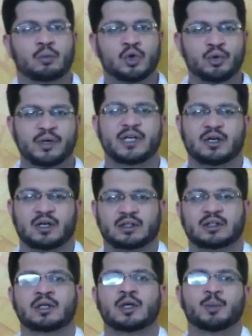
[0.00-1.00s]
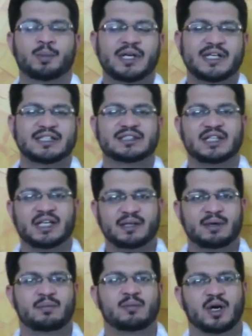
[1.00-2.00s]
Moving on, please
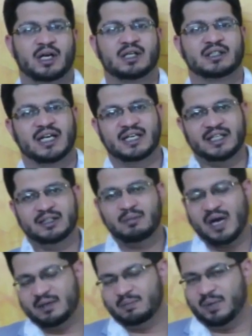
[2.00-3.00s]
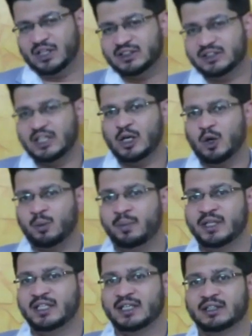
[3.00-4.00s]
remember that in my personal
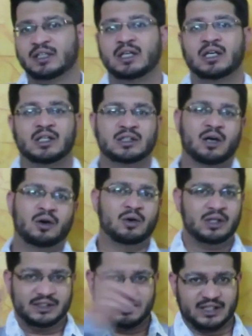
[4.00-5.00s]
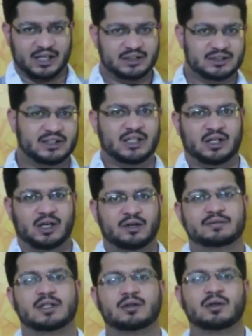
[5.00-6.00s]
opinion, the whole structure
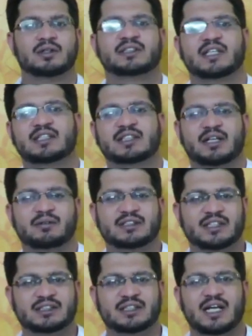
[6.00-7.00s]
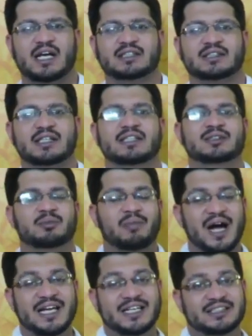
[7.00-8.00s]
of the Goods and Services Tax is
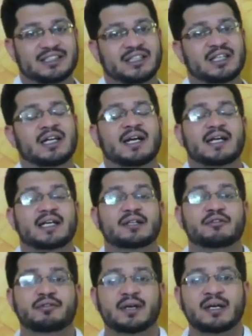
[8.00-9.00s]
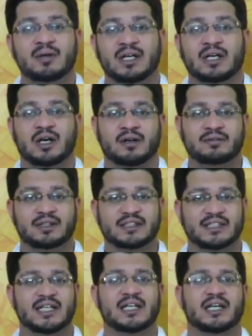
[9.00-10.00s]
biased in favor of the
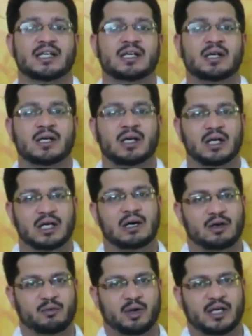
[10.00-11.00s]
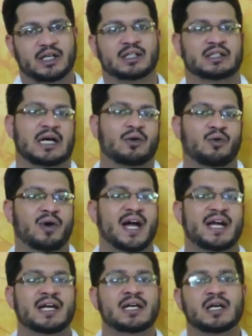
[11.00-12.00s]
central government. Now,
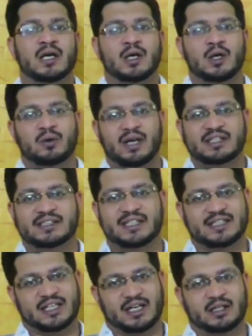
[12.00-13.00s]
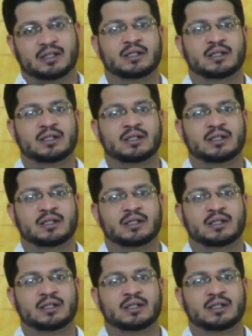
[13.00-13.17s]
why do I say that?